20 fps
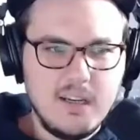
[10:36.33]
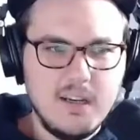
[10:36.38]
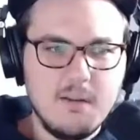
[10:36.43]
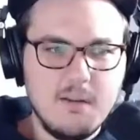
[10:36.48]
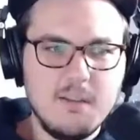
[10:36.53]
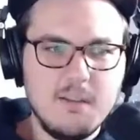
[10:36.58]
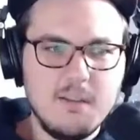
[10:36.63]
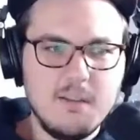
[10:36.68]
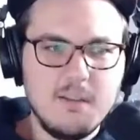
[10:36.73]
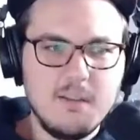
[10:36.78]

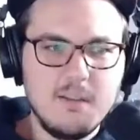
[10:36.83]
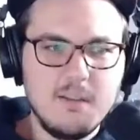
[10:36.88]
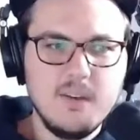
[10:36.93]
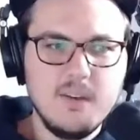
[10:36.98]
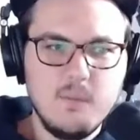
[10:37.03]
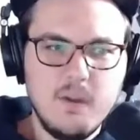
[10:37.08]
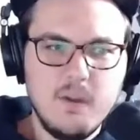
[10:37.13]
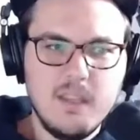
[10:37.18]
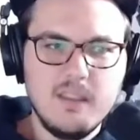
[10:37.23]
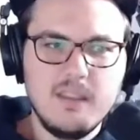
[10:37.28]
like,
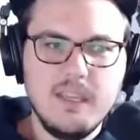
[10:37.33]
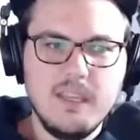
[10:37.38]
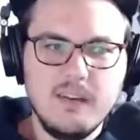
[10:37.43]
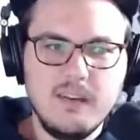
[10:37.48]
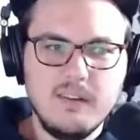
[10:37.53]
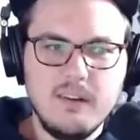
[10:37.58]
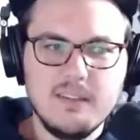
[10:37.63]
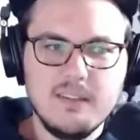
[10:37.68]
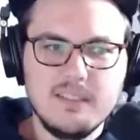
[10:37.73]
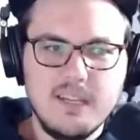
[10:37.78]
under the need to
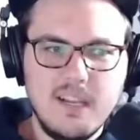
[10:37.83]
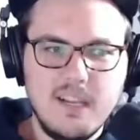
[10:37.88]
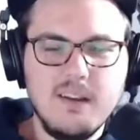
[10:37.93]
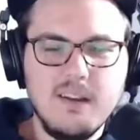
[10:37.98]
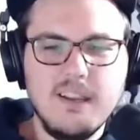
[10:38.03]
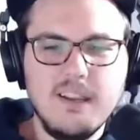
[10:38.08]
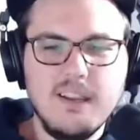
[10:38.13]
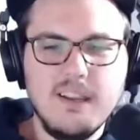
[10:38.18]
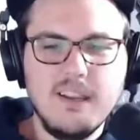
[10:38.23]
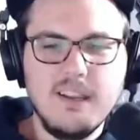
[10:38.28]
win thing,
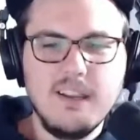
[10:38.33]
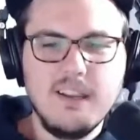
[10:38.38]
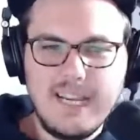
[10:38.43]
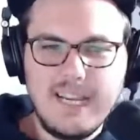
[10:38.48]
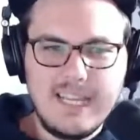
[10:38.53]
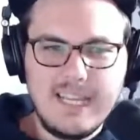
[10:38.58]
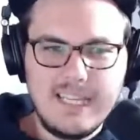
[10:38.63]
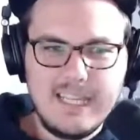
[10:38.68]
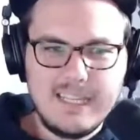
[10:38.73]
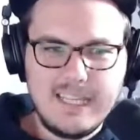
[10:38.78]
where I was like,
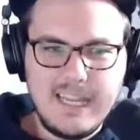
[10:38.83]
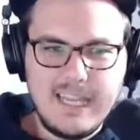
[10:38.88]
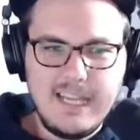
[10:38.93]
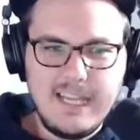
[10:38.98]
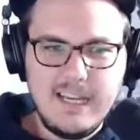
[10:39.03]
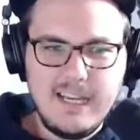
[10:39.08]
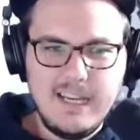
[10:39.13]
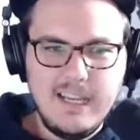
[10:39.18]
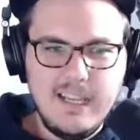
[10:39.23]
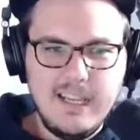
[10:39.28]
okay, I kind
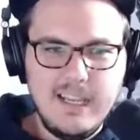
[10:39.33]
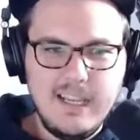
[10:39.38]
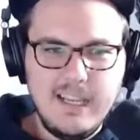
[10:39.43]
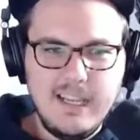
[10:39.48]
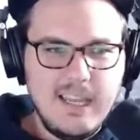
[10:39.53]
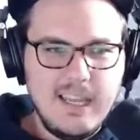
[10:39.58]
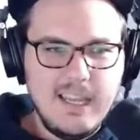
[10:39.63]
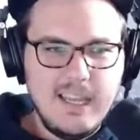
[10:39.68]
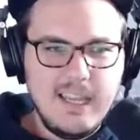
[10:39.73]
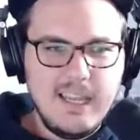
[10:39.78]
of get that.